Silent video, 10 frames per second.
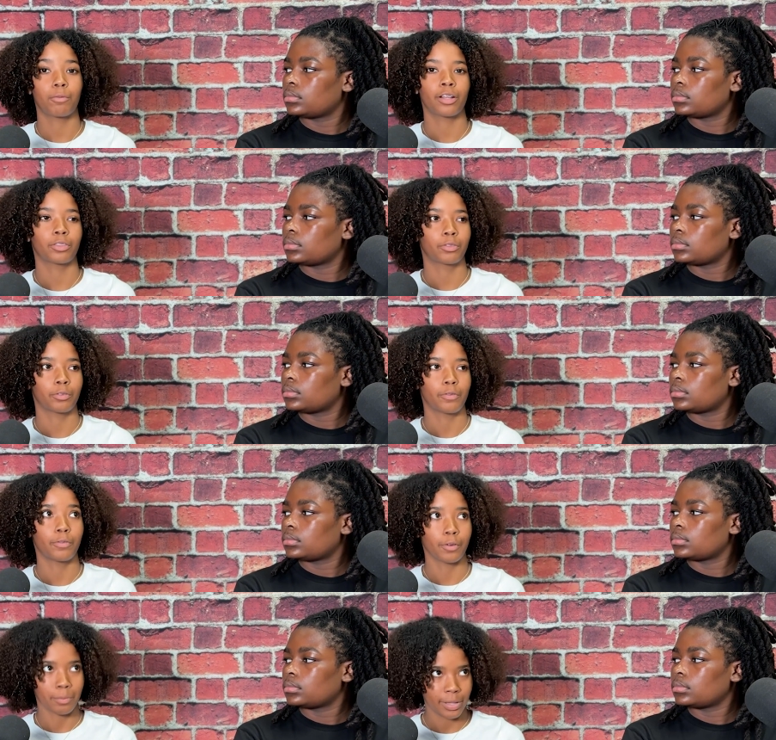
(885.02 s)
Speaker 1: worked
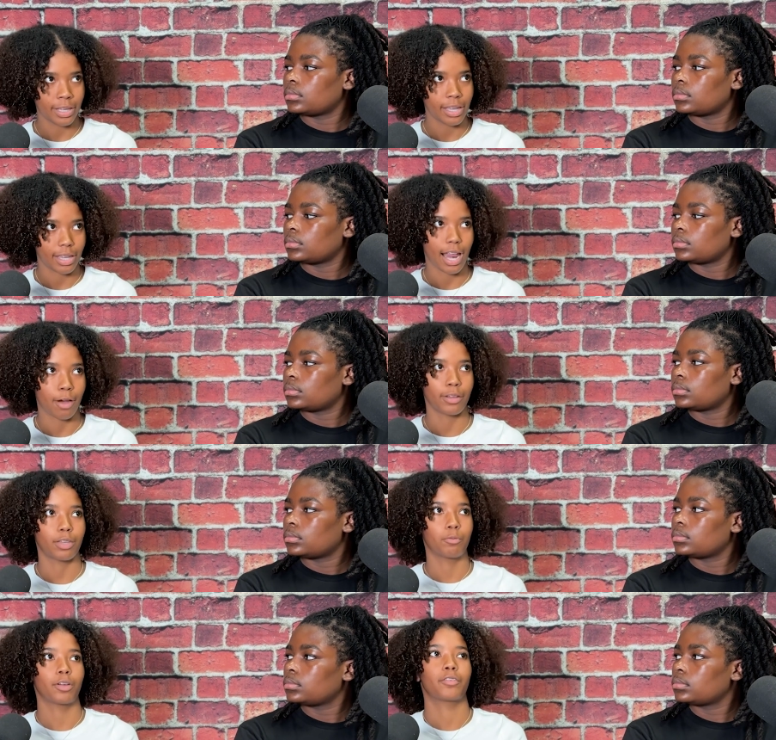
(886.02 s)
for me and how
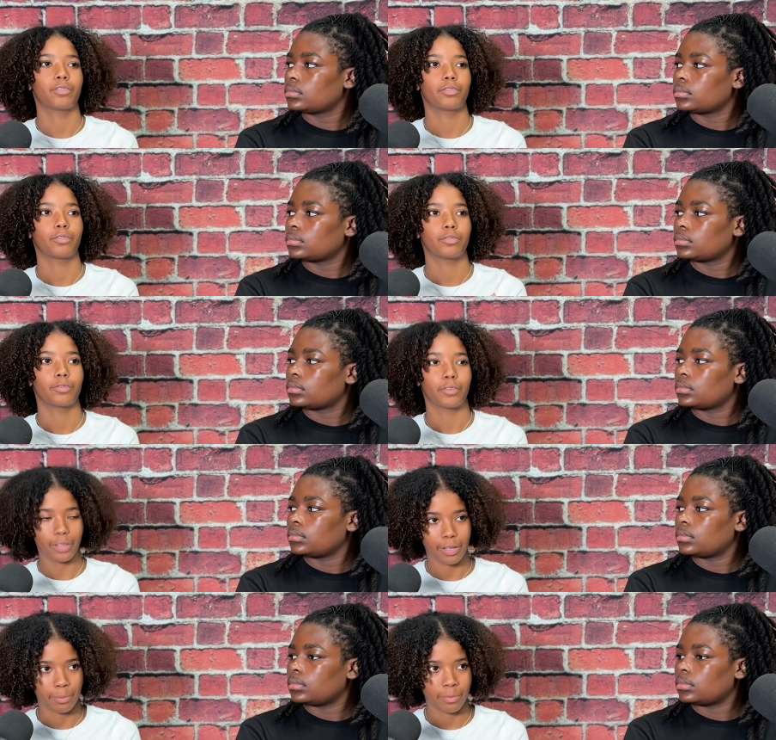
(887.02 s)
it can work
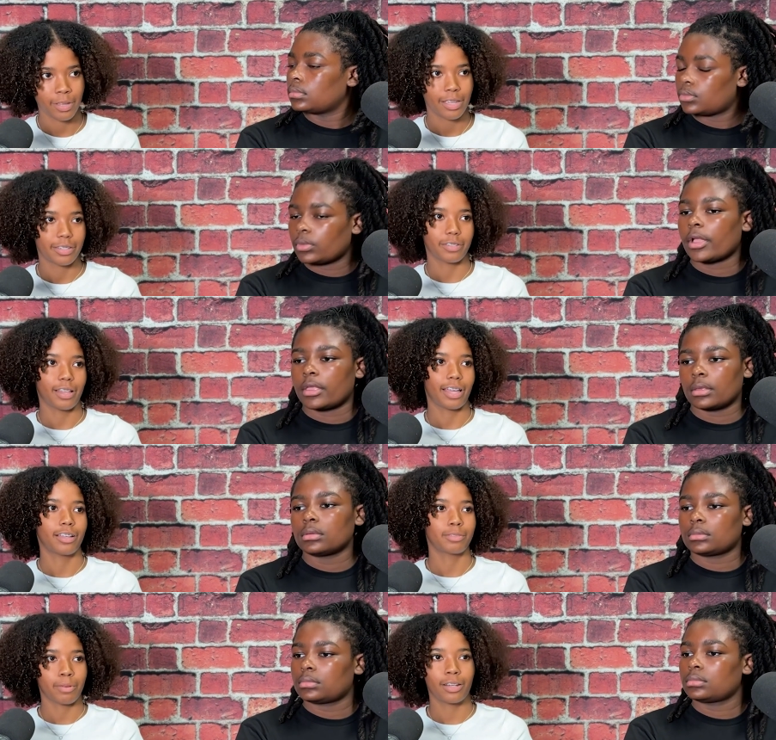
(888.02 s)
for them. Right. So
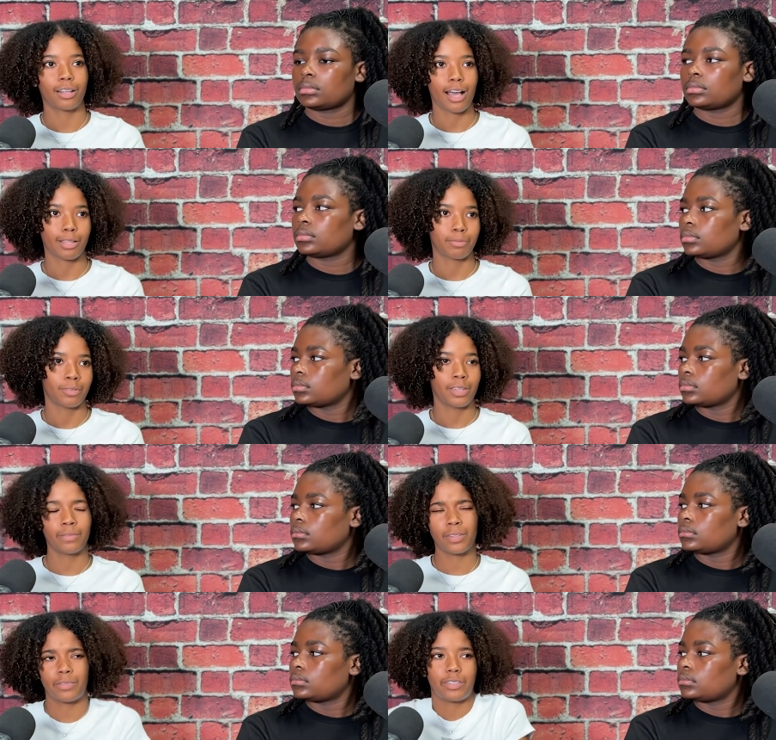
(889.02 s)
like spreading the gospel,
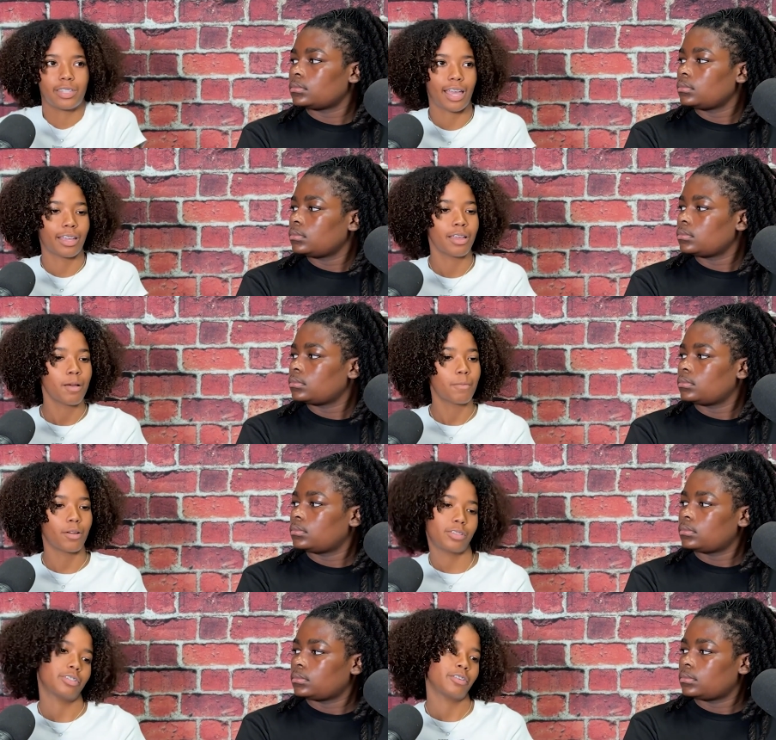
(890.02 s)
even if it's like
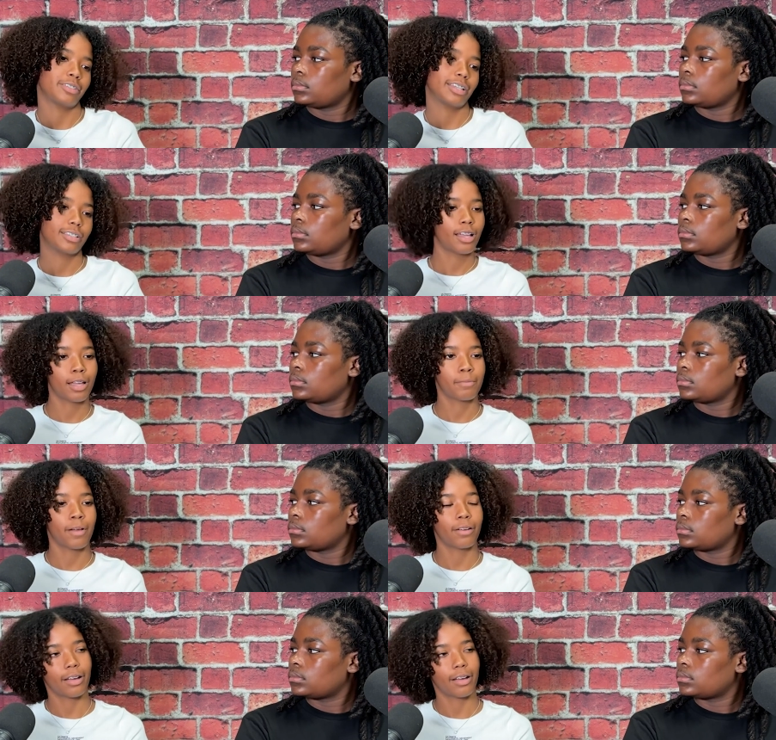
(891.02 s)
posting on TikTok about